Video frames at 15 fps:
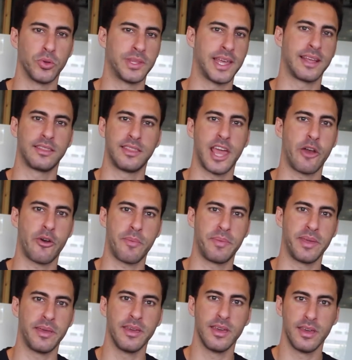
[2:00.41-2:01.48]
who take
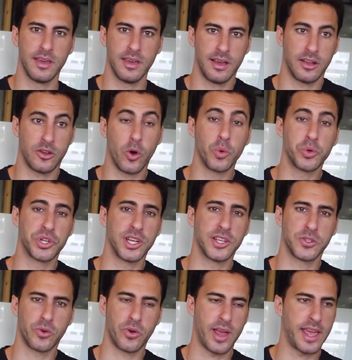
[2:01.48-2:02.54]
therapy,
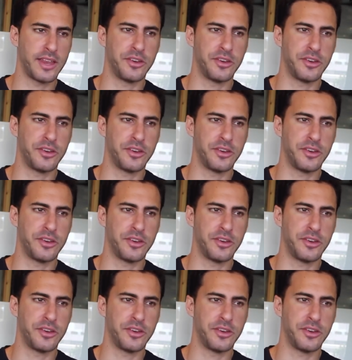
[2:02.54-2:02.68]
coaches, or